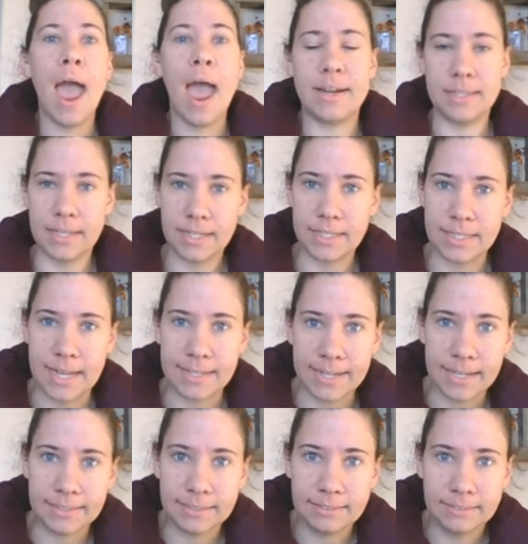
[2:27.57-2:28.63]
and then his dad
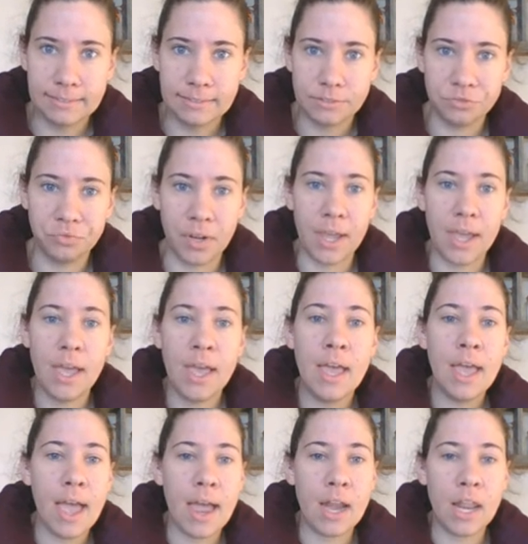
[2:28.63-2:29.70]
died, right?
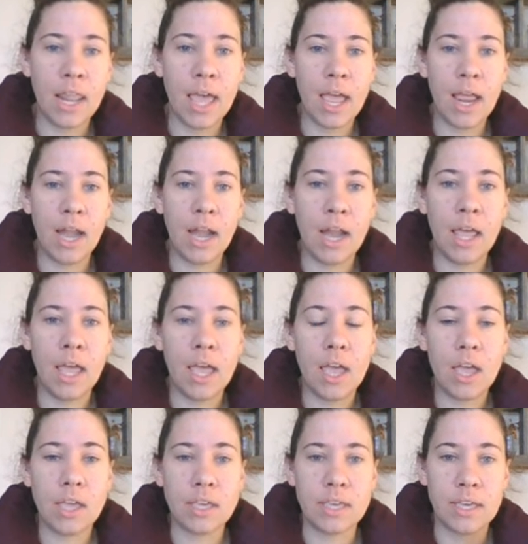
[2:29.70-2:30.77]
And then
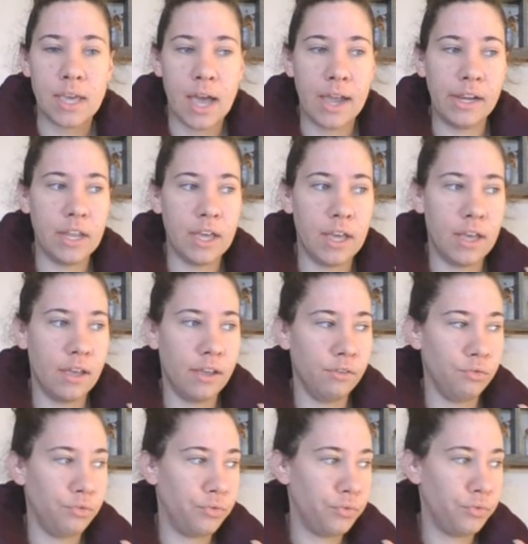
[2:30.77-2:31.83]
he kind
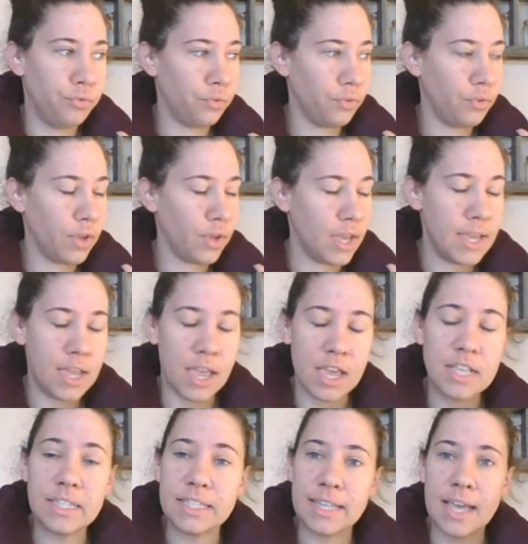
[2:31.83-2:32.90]
of
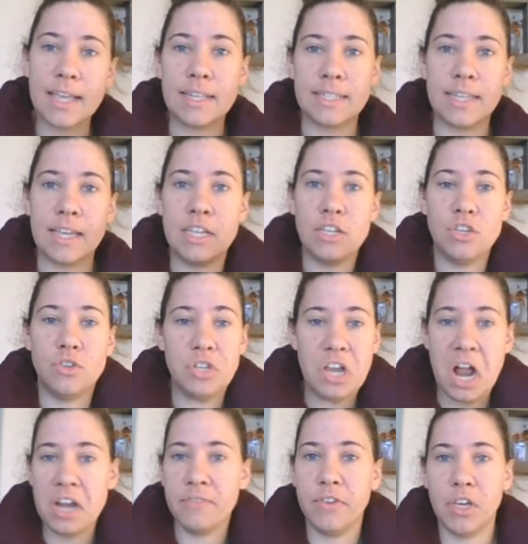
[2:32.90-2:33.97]
he says that he's
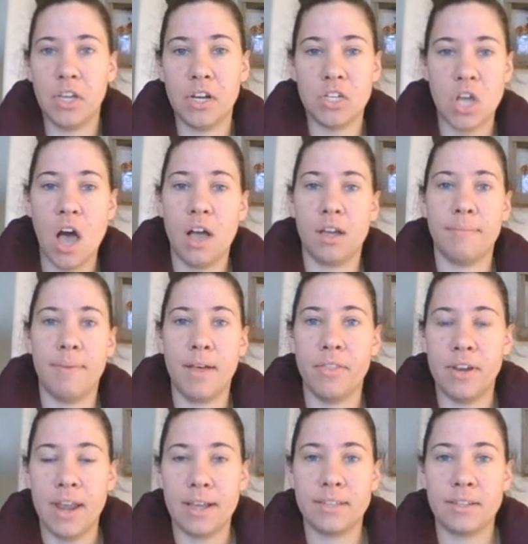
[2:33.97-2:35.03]
not even going to talk about
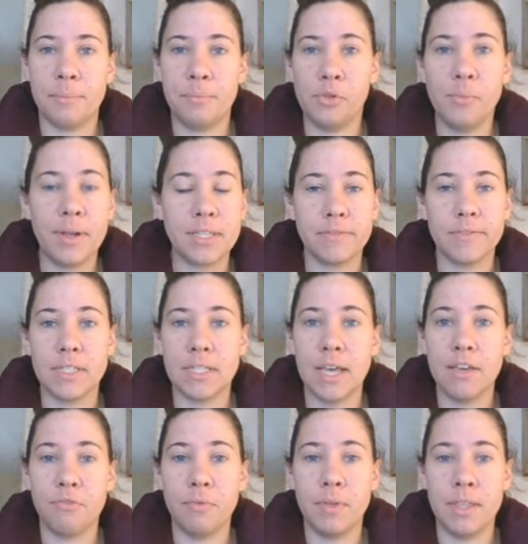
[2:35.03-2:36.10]
the next couple of months of his
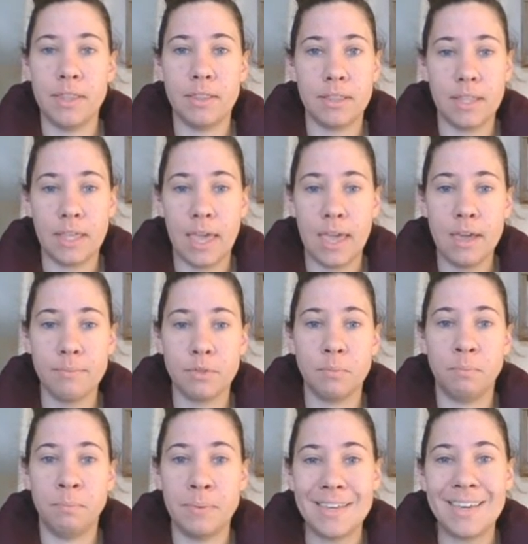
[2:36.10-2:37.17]
life in the camps
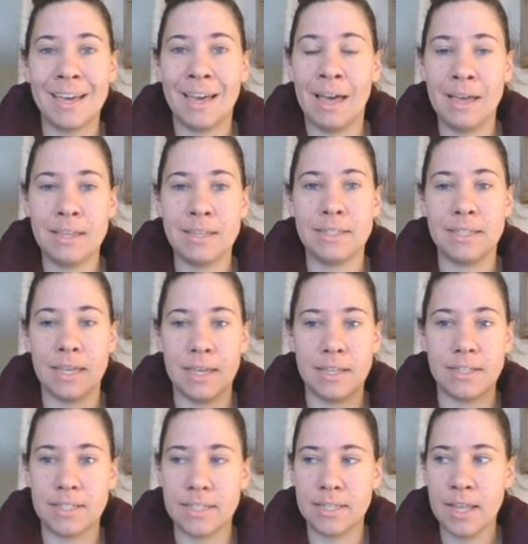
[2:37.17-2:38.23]
because
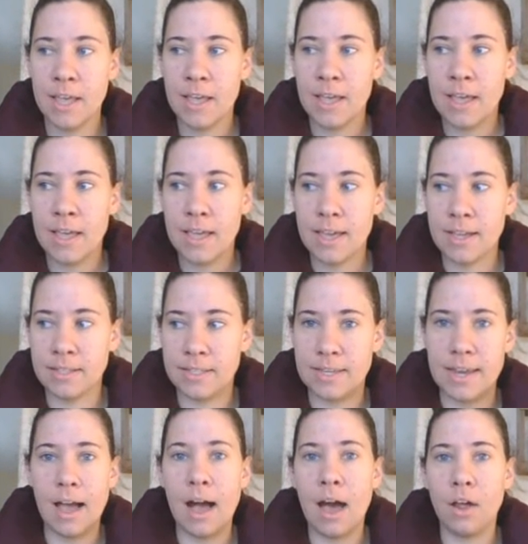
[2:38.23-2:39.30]
it's
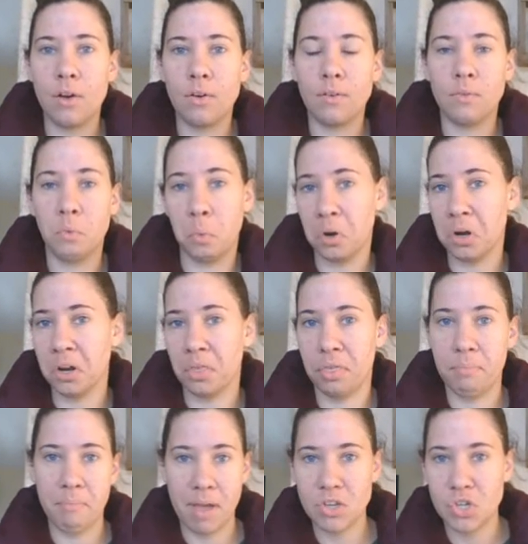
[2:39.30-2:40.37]
not worth
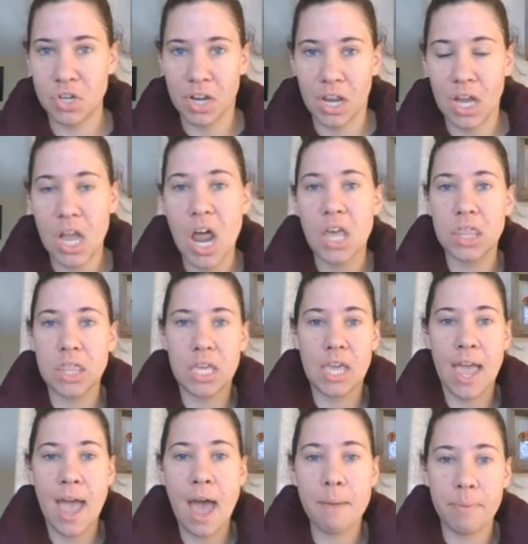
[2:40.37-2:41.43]
mentioning. Nothing
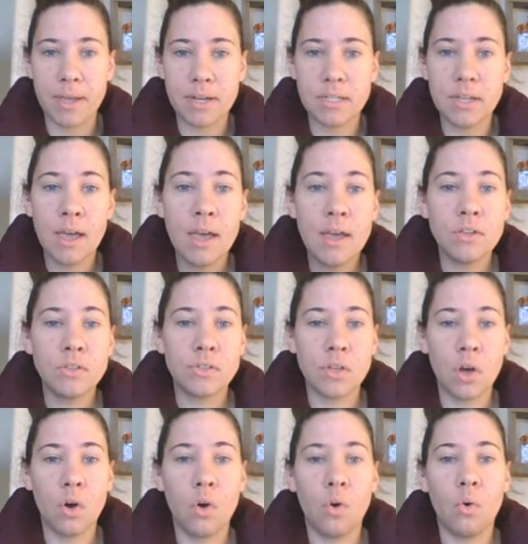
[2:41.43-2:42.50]
happened.
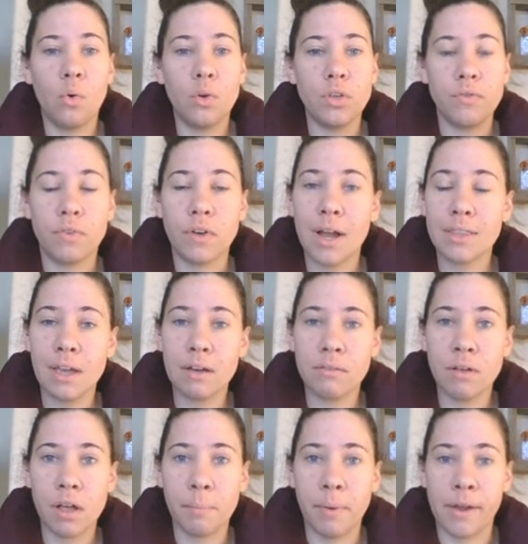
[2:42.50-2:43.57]
So you've got that
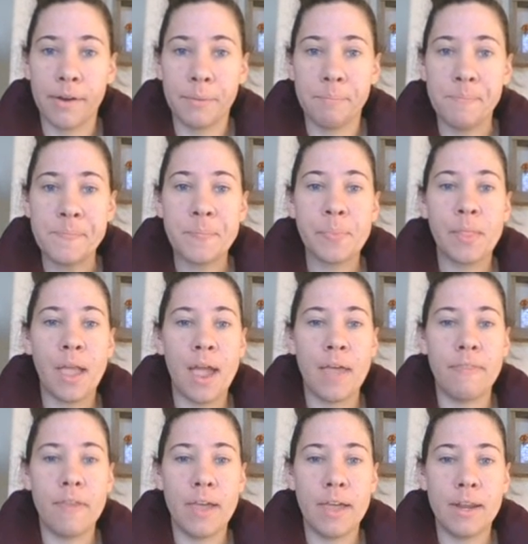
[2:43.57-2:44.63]
rock bottom,
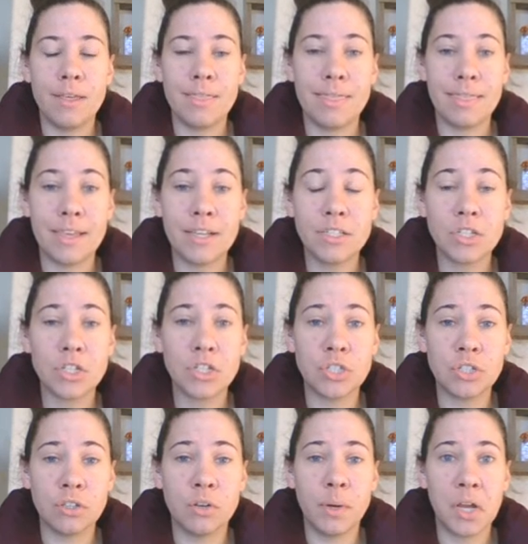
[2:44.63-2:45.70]
and then things are
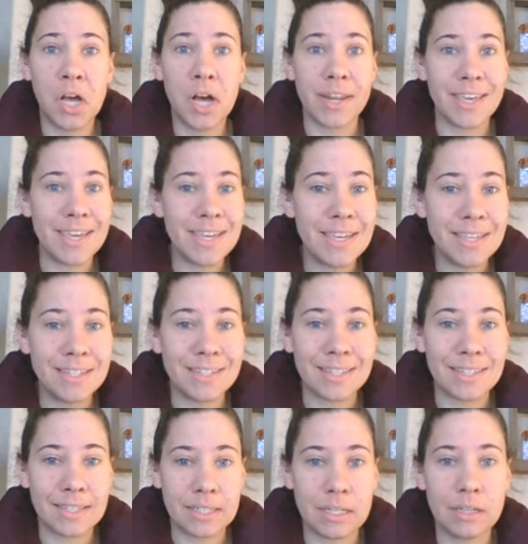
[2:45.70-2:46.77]
still going on. He is
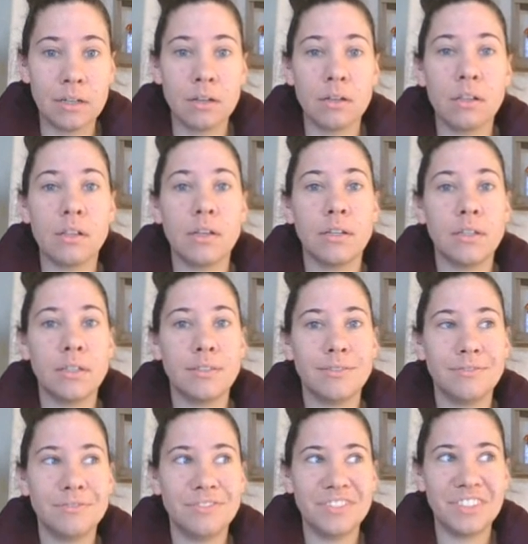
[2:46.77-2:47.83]
still
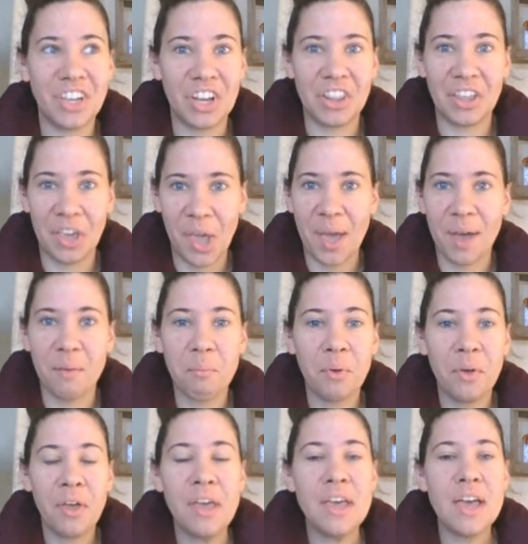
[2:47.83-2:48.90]
in the camp.
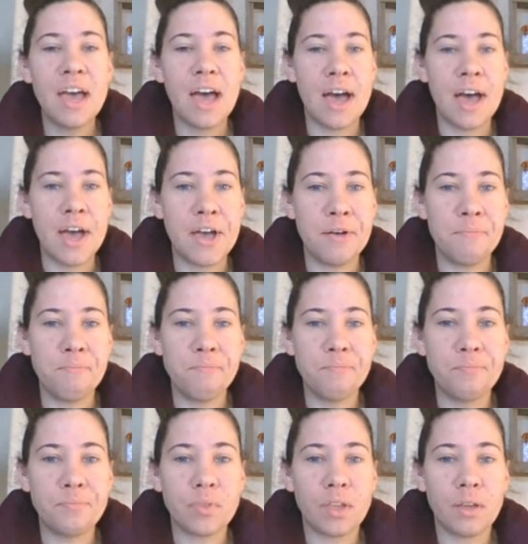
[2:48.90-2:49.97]
Um,
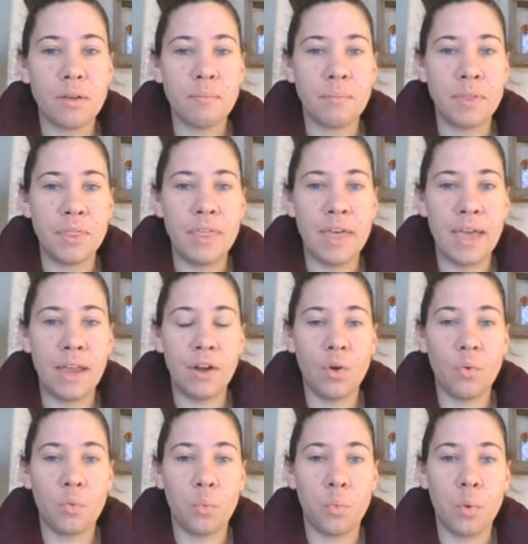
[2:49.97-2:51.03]
but then
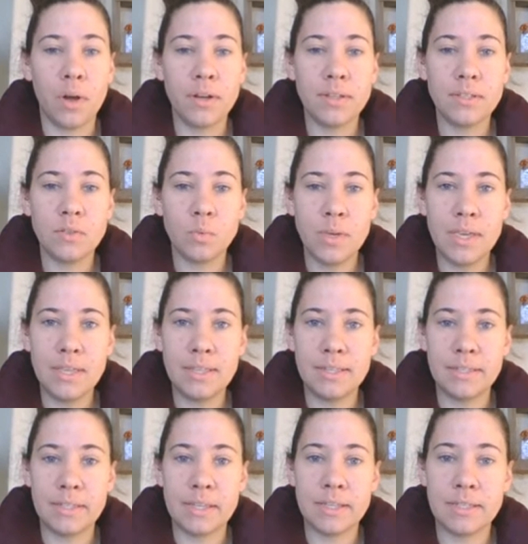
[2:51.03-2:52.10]
once we
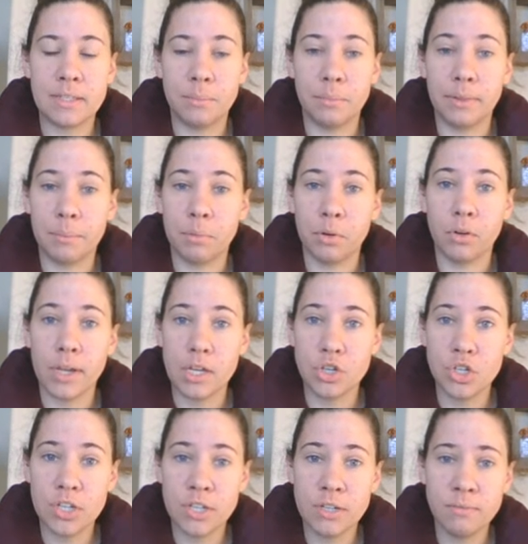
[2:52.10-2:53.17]
see some
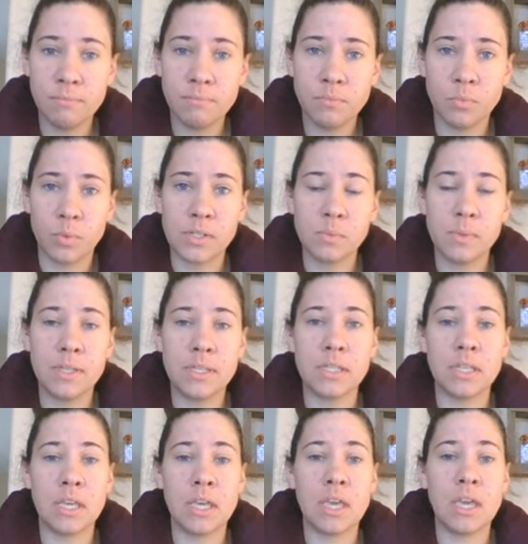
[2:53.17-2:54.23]
liberation, once we
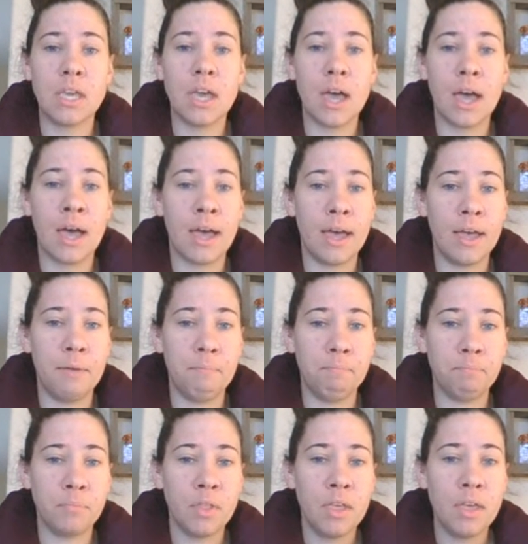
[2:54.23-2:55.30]
see
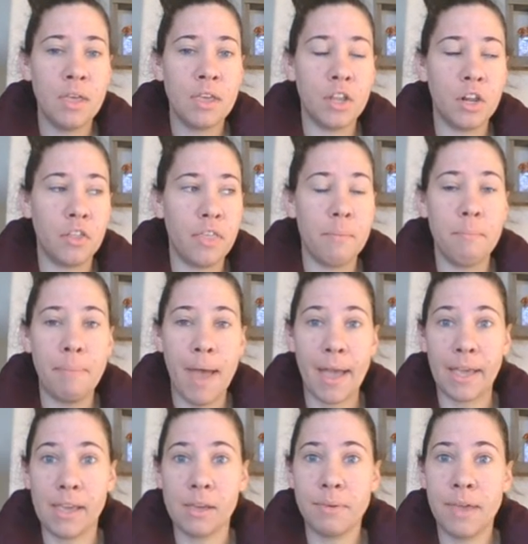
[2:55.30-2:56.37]
them
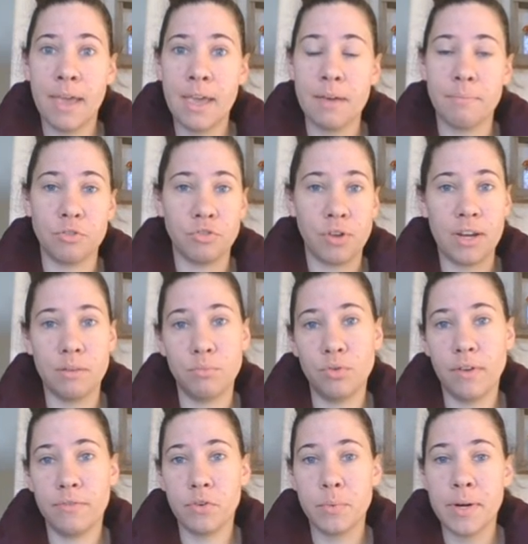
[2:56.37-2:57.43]
packing up camp and trying to
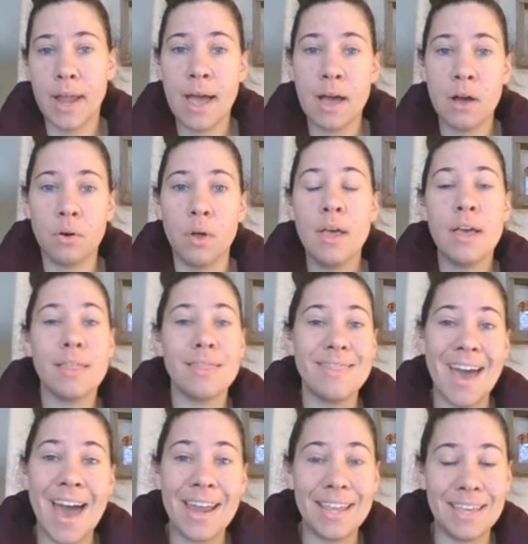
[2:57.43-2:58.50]
move everyone out,
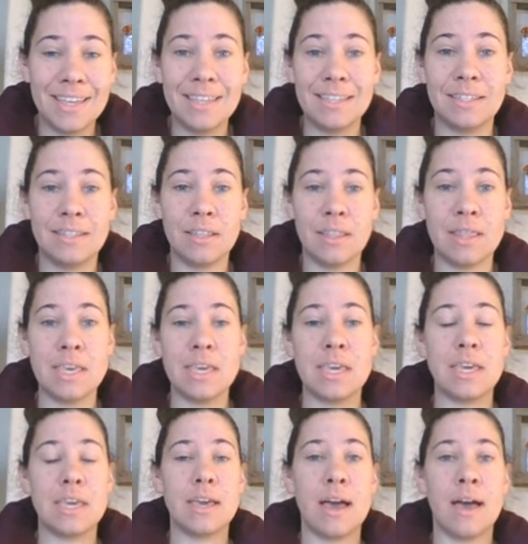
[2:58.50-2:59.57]
that is
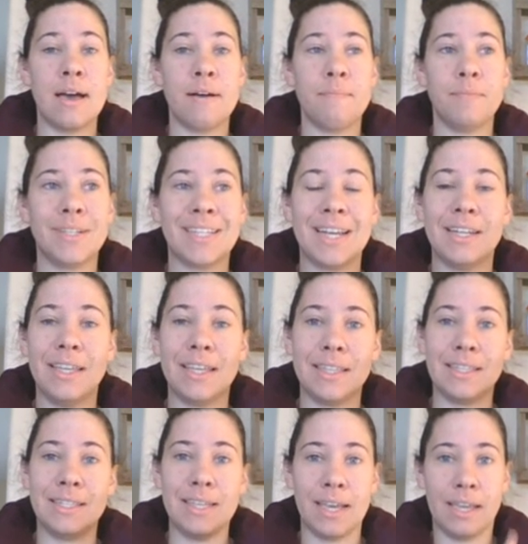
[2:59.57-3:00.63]
that's kind of like
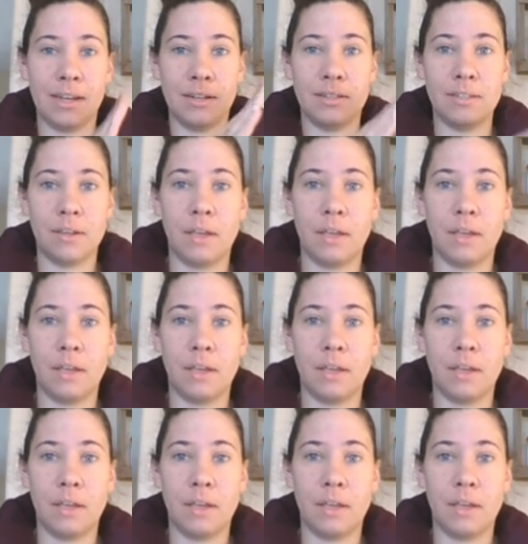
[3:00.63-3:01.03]
the second